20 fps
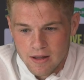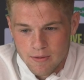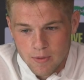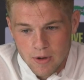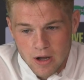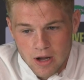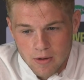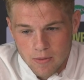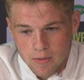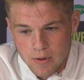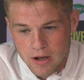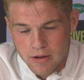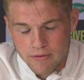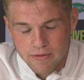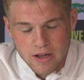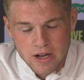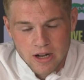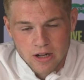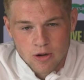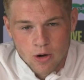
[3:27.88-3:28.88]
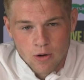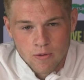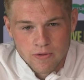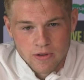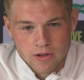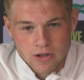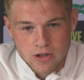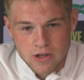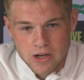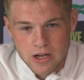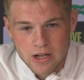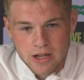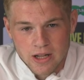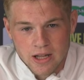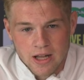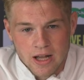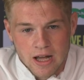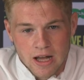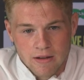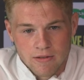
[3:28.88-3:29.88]
we are very confident going in
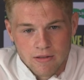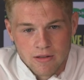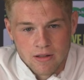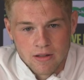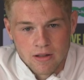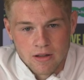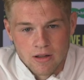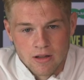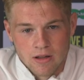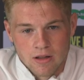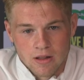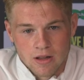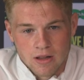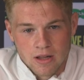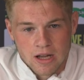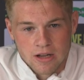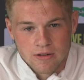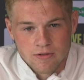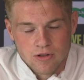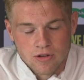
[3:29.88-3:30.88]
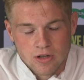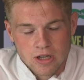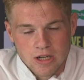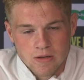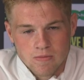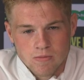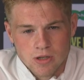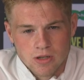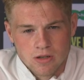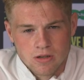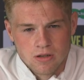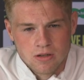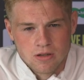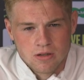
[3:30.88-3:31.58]
there after the last few games.